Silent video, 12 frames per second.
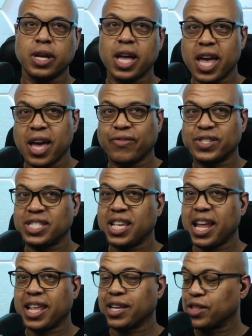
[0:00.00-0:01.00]
if
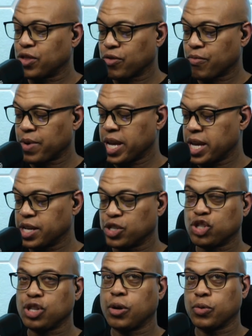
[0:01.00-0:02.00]
setting 3 is
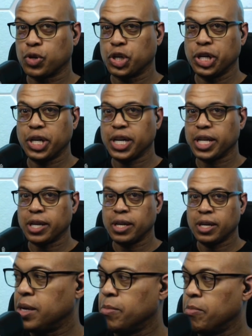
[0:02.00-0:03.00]
so good,
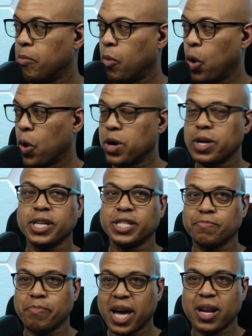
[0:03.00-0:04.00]
more
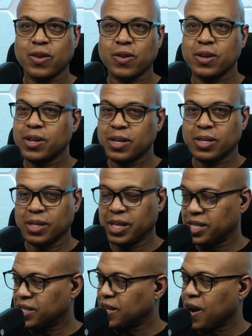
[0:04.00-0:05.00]
is better.
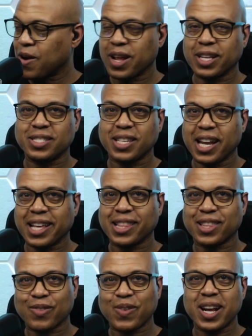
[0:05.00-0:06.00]
Let's start at setting
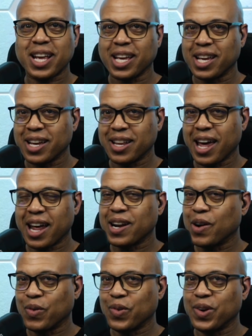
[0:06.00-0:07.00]
3, and
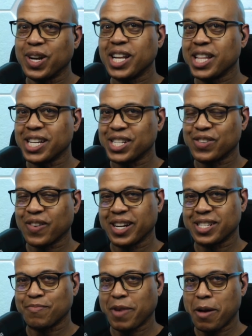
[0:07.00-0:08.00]
that'll really
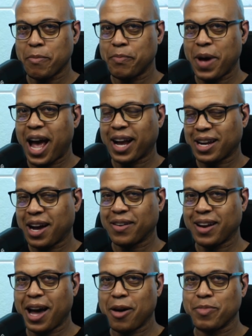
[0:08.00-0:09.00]
stretch my back out,
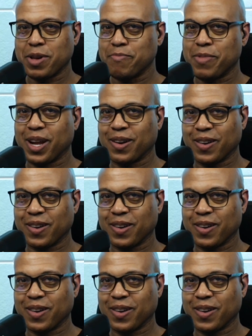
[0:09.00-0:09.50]
and I'll be better